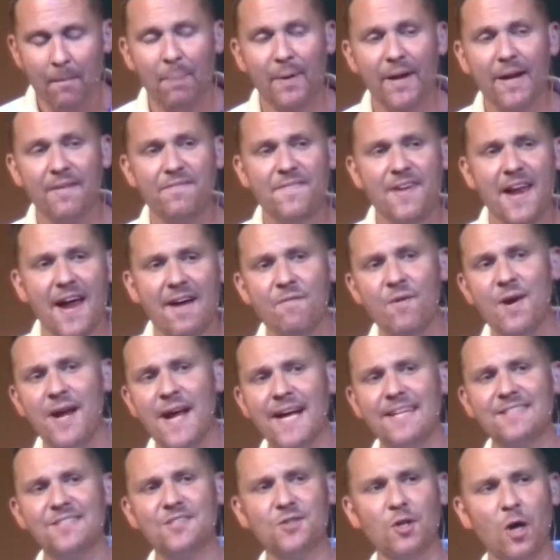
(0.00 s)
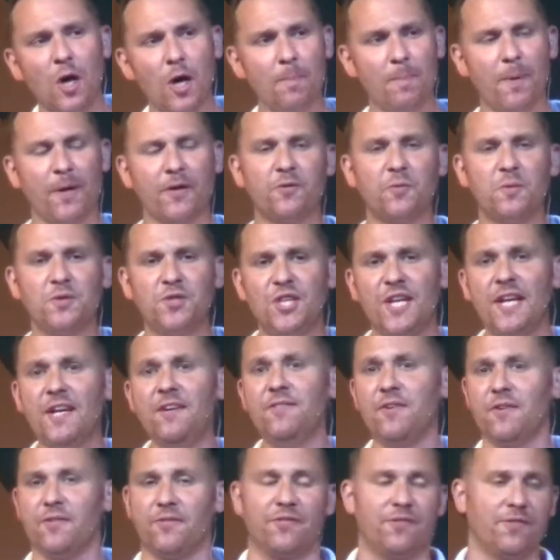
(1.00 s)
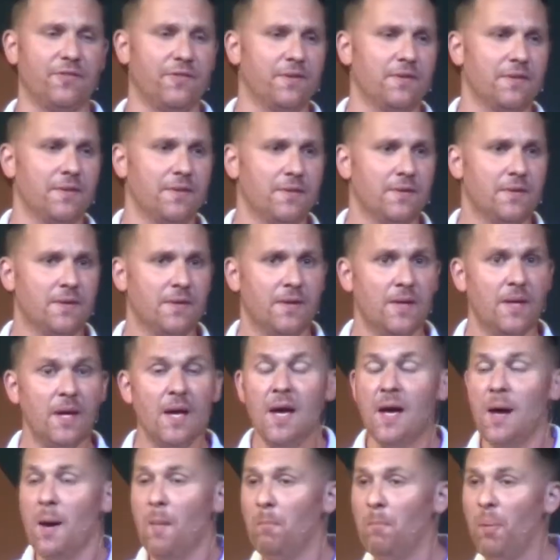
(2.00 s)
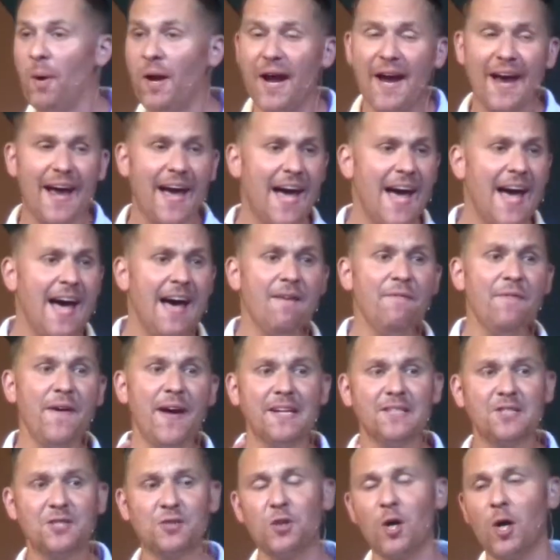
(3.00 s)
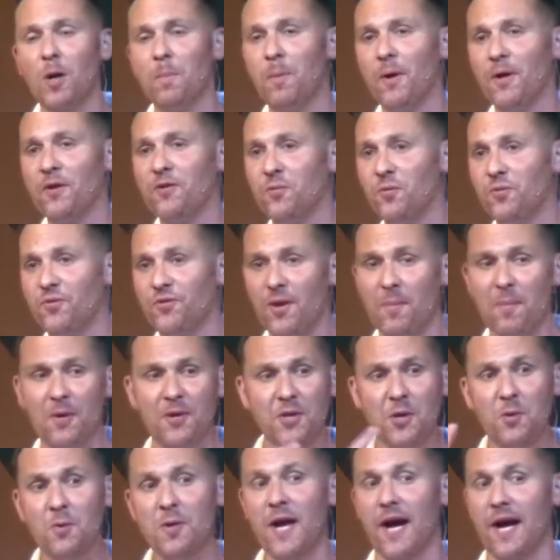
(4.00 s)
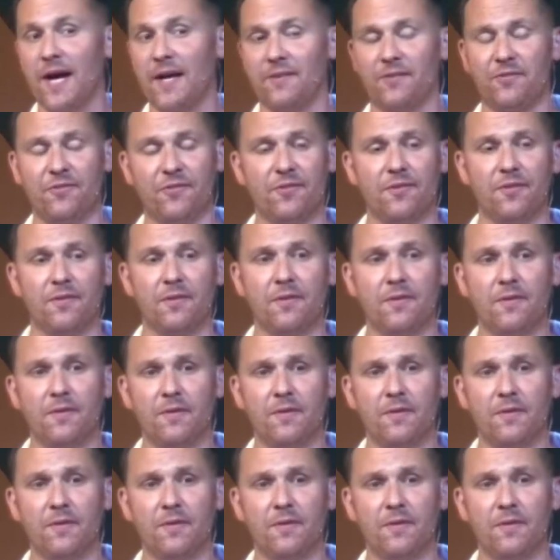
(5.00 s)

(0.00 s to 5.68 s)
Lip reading: But I've never had Starbucks with Jesus. But I have had Starbucks with some of you guys.